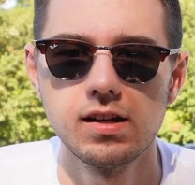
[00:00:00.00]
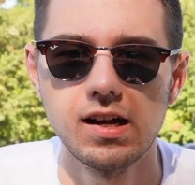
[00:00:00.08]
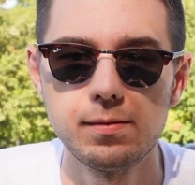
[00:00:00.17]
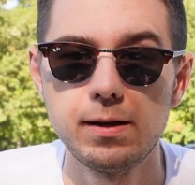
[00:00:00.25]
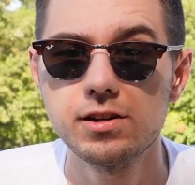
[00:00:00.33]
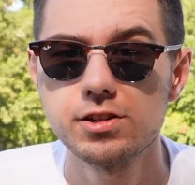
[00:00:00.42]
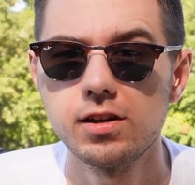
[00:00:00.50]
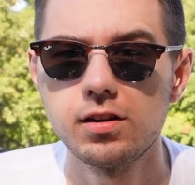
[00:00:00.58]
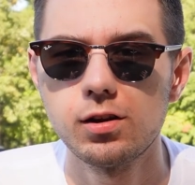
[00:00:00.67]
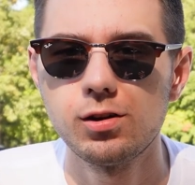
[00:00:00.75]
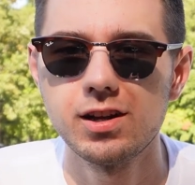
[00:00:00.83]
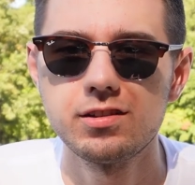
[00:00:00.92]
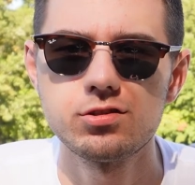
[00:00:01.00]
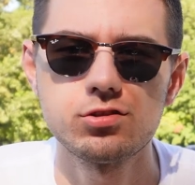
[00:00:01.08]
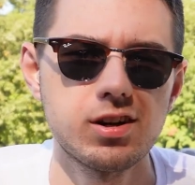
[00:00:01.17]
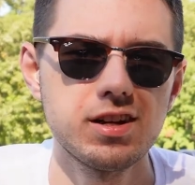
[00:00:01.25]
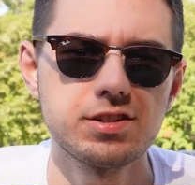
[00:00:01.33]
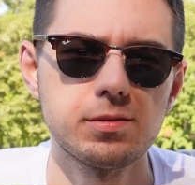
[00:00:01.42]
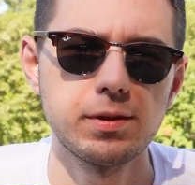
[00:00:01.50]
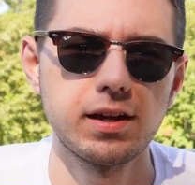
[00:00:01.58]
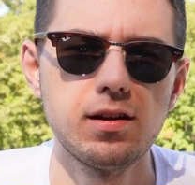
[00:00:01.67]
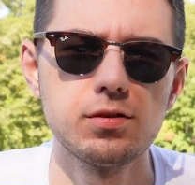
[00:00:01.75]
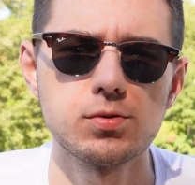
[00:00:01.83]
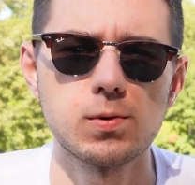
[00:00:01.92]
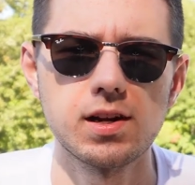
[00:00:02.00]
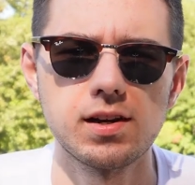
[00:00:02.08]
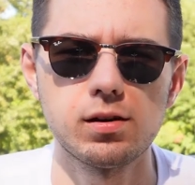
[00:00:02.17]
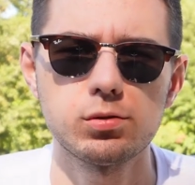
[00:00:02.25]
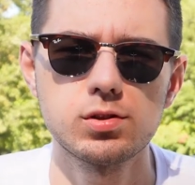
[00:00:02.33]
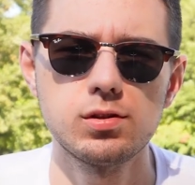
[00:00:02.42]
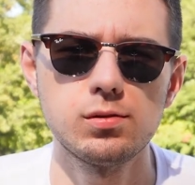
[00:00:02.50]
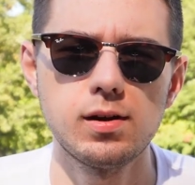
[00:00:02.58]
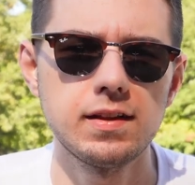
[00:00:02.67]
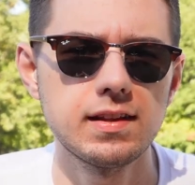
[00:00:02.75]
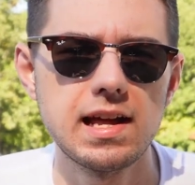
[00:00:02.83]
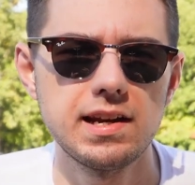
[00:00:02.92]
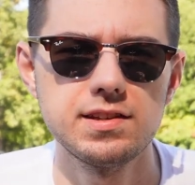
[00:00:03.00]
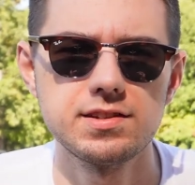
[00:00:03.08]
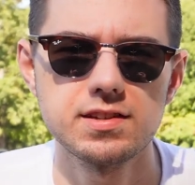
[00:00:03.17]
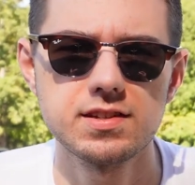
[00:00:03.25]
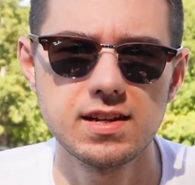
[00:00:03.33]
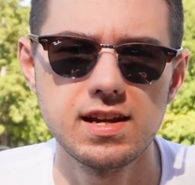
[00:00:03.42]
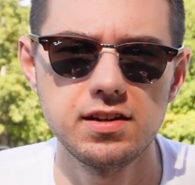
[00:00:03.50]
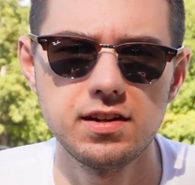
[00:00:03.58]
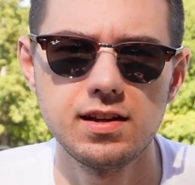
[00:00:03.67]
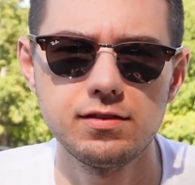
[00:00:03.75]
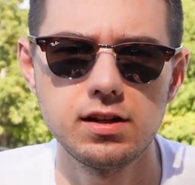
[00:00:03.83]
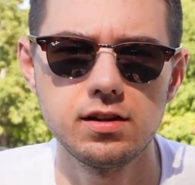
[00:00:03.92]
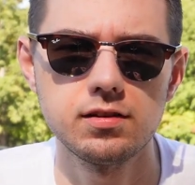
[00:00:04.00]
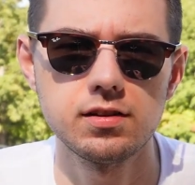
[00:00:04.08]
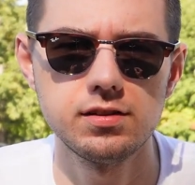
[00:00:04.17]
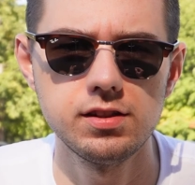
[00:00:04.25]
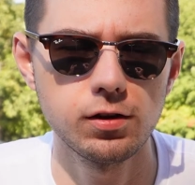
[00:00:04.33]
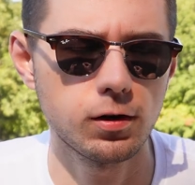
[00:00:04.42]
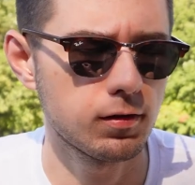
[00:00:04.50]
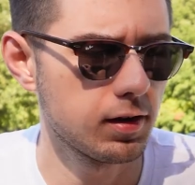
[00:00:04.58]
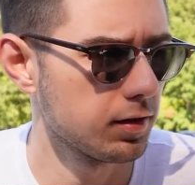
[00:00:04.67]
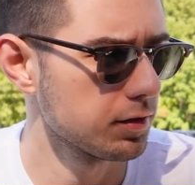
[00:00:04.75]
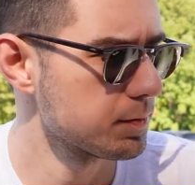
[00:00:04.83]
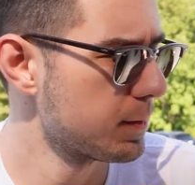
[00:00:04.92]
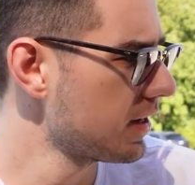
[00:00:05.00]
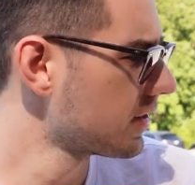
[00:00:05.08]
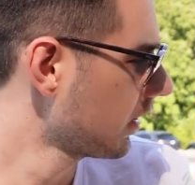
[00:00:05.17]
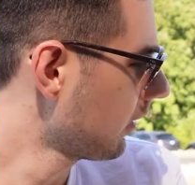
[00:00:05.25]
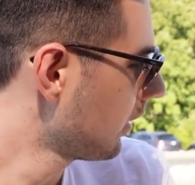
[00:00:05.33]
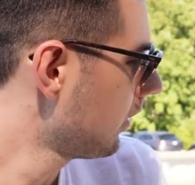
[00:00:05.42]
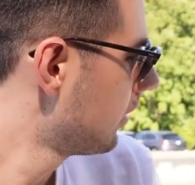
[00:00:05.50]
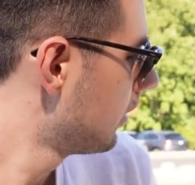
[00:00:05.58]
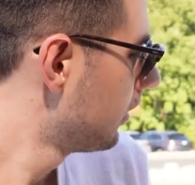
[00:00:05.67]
I'm actually going to go ahead and try something else right now too, and that is Scandinavian DRLs. Basically,